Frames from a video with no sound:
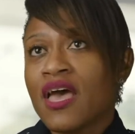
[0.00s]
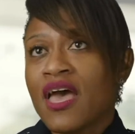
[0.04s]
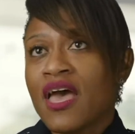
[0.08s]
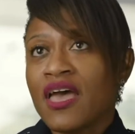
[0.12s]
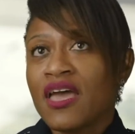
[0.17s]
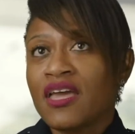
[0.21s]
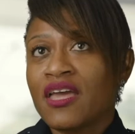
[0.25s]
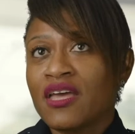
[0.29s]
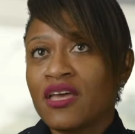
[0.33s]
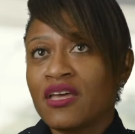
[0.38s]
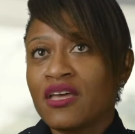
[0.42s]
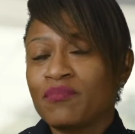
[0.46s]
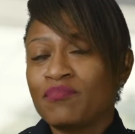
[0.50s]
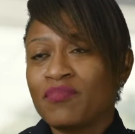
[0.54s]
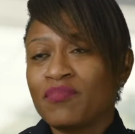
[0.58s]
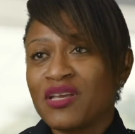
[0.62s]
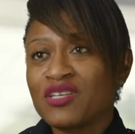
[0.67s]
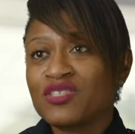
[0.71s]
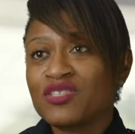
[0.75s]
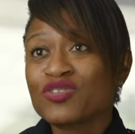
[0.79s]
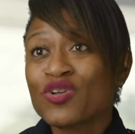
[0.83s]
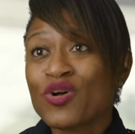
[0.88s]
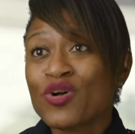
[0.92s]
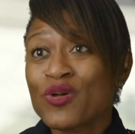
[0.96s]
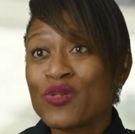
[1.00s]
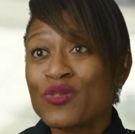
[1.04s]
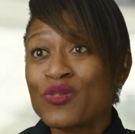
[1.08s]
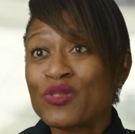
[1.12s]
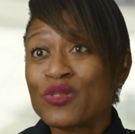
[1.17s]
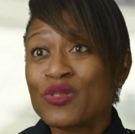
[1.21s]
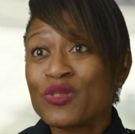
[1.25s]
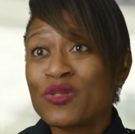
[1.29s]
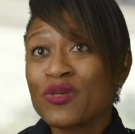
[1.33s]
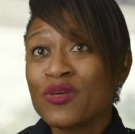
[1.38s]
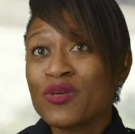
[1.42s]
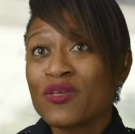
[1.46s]
and based
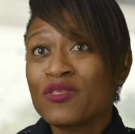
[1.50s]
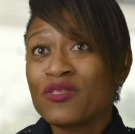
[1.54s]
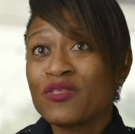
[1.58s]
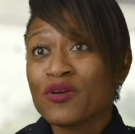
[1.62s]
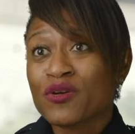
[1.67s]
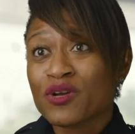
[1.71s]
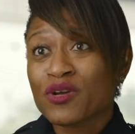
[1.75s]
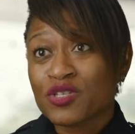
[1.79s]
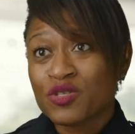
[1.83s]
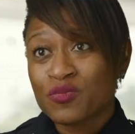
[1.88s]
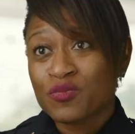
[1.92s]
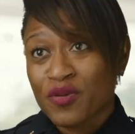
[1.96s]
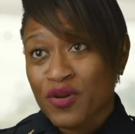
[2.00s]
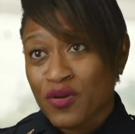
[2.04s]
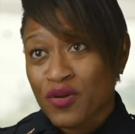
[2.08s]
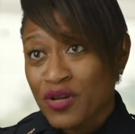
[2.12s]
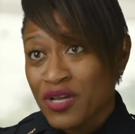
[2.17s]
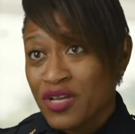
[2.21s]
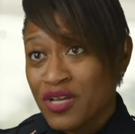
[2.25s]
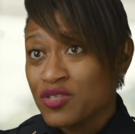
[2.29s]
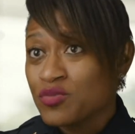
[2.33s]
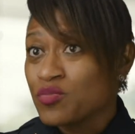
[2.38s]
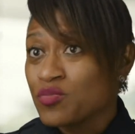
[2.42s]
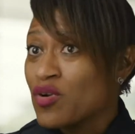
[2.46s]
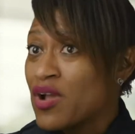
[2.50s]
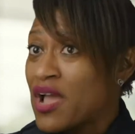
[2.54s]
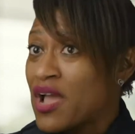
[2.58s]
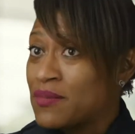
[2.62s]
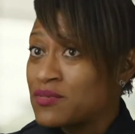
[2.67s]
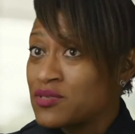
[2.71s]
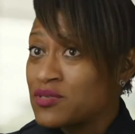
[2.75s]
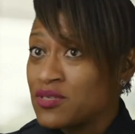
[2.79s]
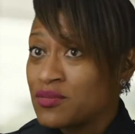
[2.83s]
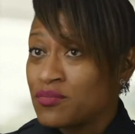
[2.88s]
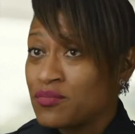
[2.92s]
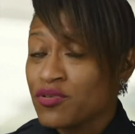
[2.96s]
on their experience,
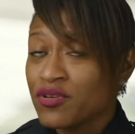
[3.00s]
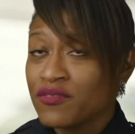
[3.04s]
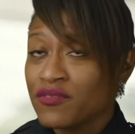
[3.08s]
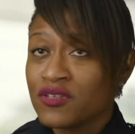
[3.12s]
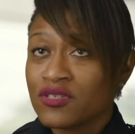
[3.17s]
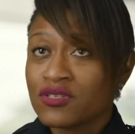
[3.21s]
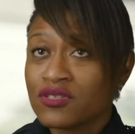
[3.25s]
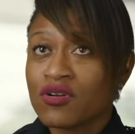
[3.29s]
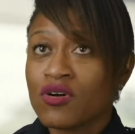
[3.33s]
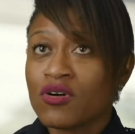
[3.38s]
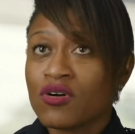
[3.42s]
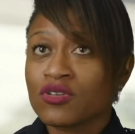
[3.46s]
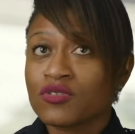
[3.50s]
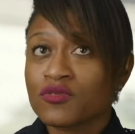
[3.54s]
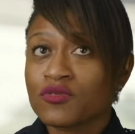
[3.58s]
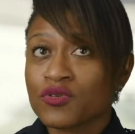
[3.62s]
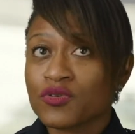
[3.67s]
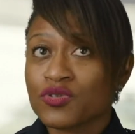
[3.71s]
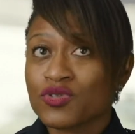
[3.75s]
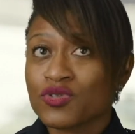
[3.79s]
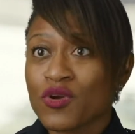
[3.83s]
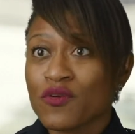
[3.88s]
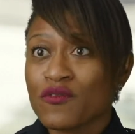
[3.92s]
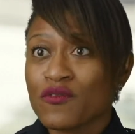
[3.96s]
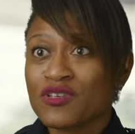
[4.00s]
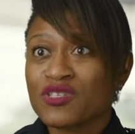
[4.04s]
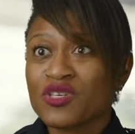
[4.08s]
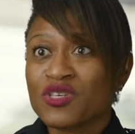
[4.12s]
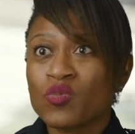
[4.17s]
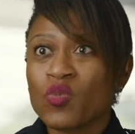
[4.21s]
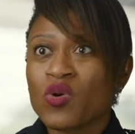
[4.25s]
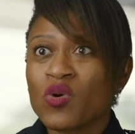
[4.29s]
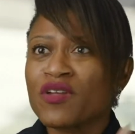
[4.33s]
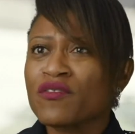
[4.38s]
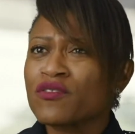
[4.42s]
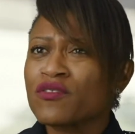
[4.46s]
perhaps the previous calls for service,
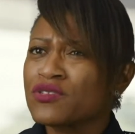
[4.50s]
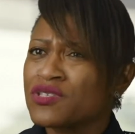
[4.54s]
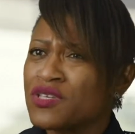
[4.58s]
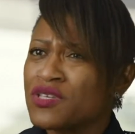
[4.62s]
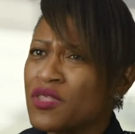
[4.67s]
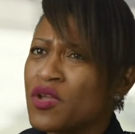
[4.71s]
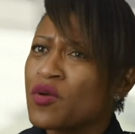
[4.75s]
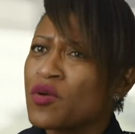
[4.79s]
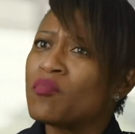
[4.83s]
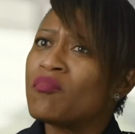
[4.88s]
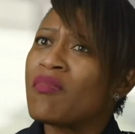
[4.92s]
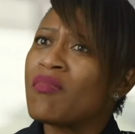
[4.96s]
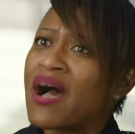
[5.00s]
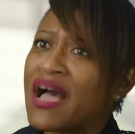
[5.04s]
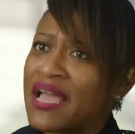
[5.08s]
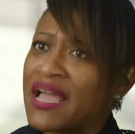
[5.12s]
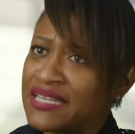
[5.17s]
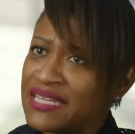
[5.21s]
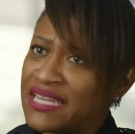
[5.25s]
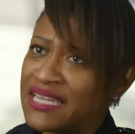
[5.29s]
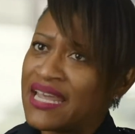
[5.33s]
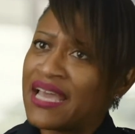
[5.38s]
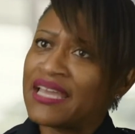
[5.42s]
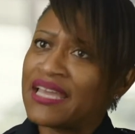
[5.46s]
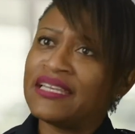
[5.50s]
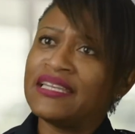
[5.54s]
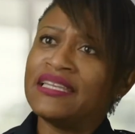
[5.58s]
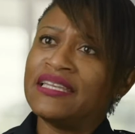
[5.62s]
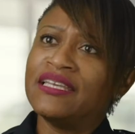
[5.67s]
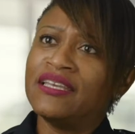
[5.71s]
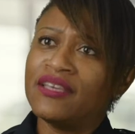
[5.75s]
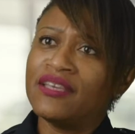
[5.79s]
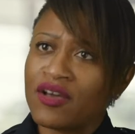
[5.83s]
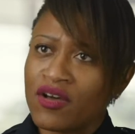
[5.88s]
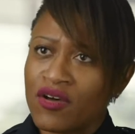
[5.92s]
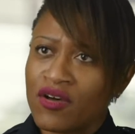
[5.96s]
and whatever is in their mind, an
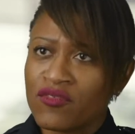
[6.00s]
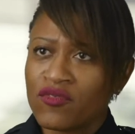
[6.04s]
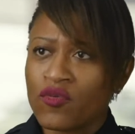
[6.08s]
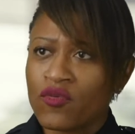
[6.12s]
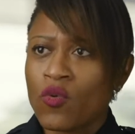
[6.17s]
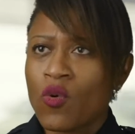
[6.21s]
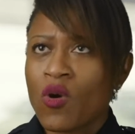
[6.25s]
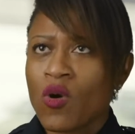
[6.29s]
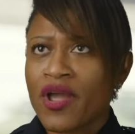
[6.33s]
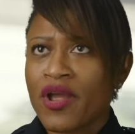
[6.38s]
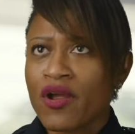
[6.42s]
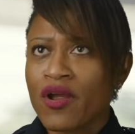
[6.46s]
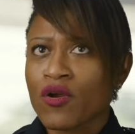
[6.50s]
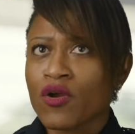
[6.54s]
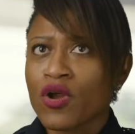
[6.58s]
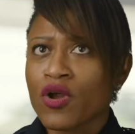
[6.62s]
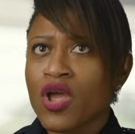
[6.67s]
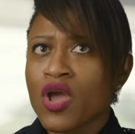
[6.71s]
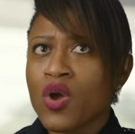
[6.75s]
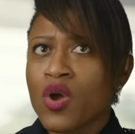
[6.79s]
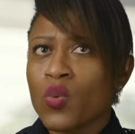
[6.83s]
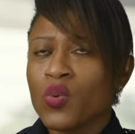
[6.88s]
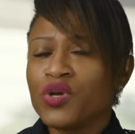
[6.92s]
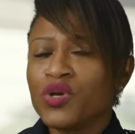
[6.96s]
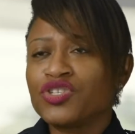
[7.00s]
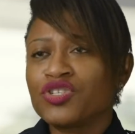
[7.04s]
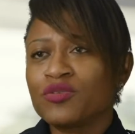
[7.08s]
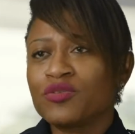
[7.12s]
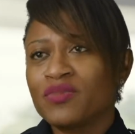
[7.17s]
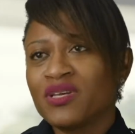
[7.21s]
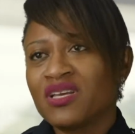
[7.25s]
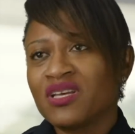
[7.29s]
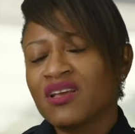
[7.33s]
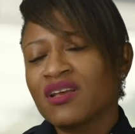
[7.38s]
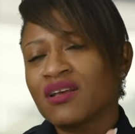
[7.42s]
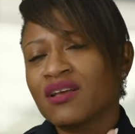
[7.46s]
idea of where we should
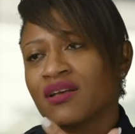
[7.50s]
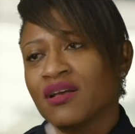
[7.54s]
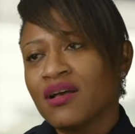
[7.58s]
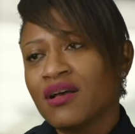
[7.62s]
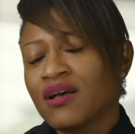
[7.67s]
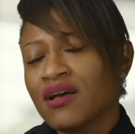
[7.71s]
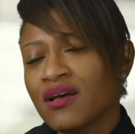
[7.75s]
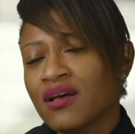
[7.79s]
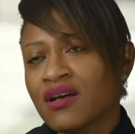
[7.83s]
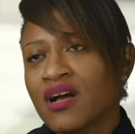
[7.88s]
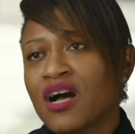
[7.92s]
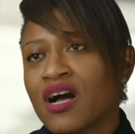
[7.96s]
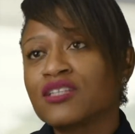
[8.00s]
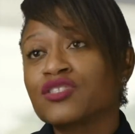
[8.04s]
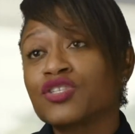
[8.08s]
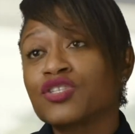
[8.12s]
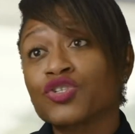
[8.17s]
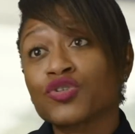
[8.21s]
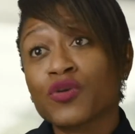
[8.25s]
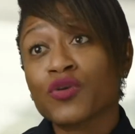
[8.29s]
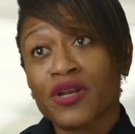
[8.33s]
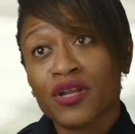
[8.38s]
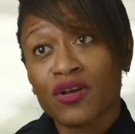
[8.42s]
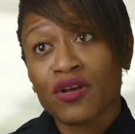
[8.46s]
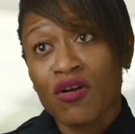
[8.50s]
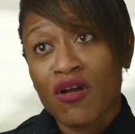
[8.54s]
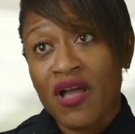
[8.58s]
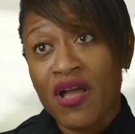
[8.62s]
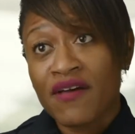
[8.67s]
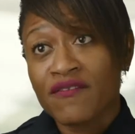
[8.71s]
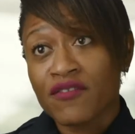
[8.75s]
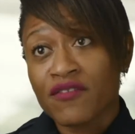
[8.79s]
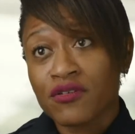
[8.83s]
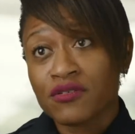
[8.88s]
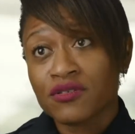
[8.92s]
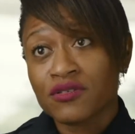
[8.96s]
be uh, concentrating our
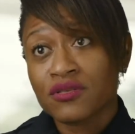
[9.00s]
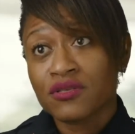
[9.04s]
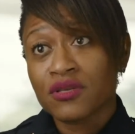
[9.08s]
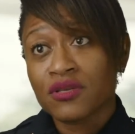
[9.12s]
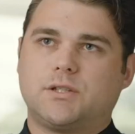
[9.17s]
efforts.